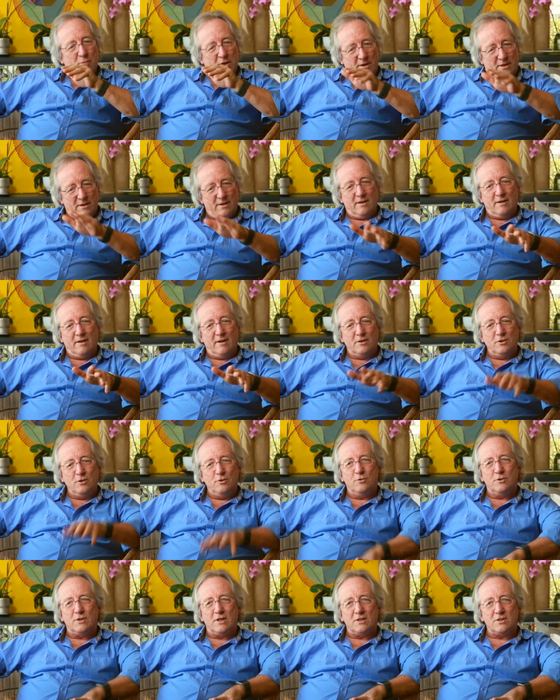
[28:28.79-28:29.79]
But now
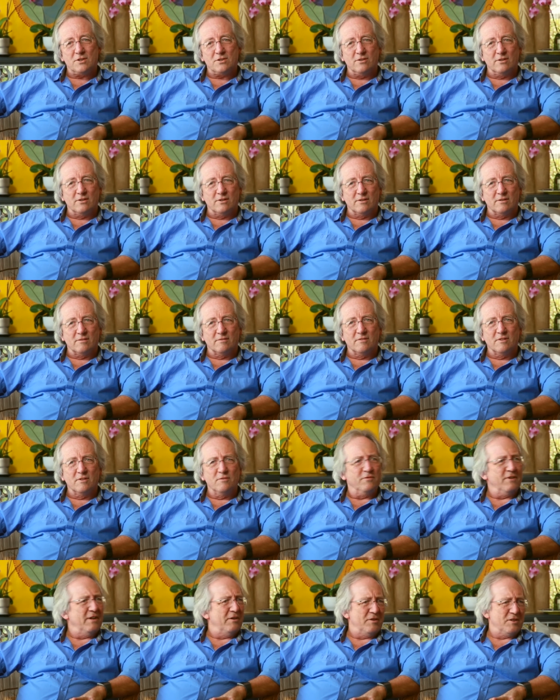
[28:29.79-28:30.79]
you touched on
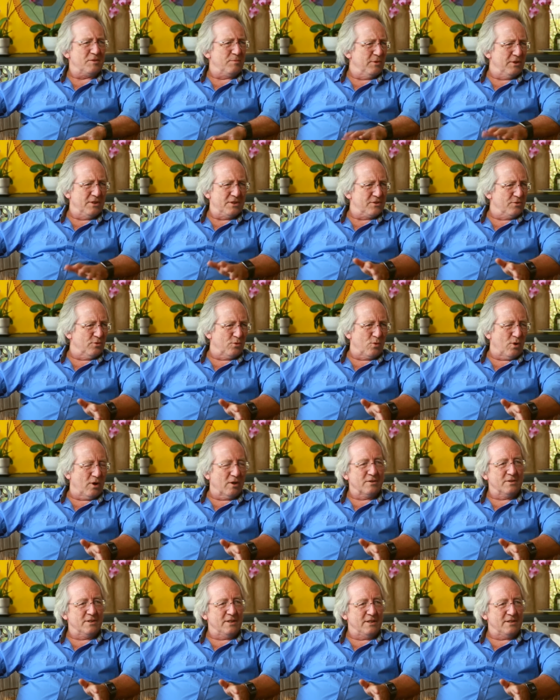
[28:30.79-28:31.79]
the various medicinal
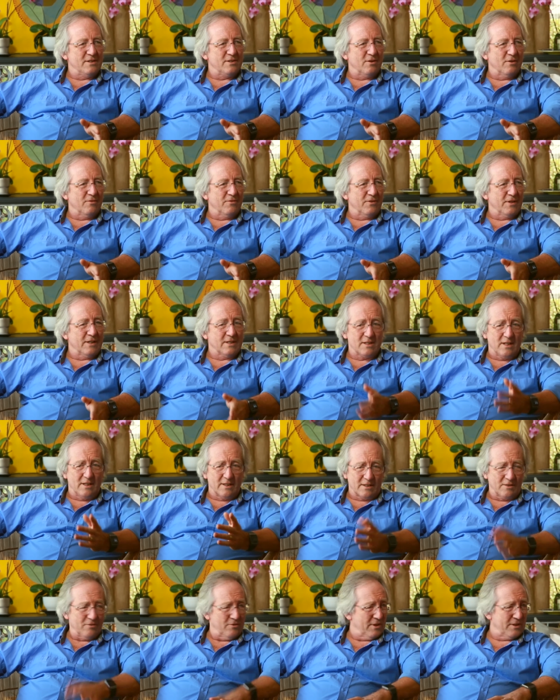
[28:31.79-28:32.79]
qualities of things
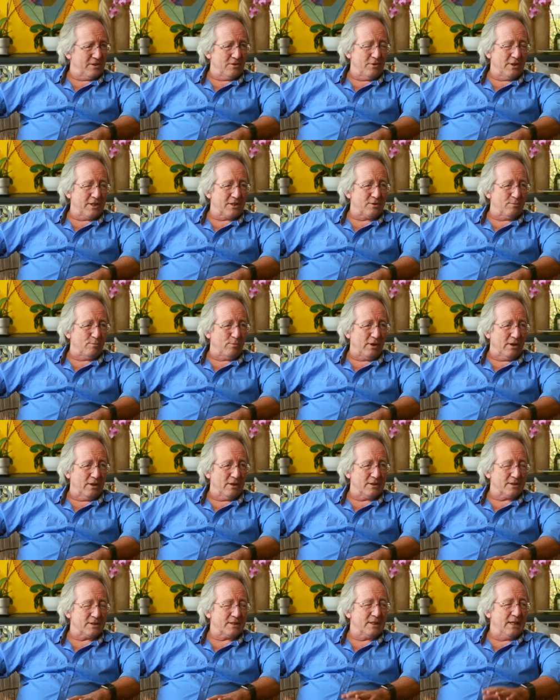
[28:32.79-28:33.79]
like the resurrection
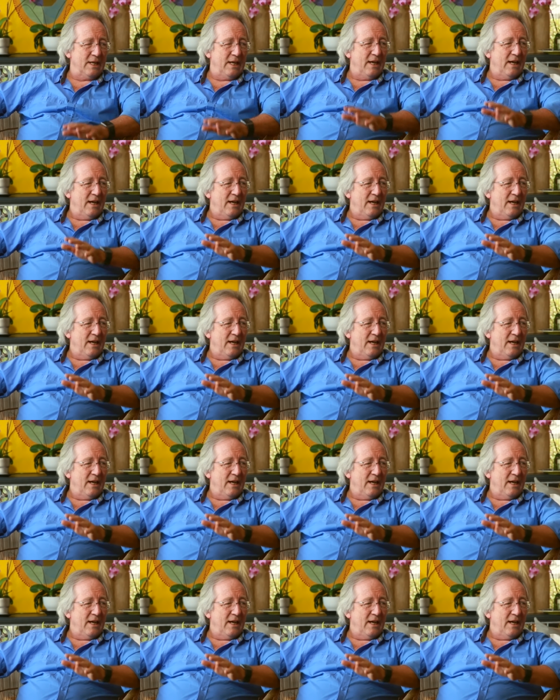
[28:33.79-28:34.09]
plants.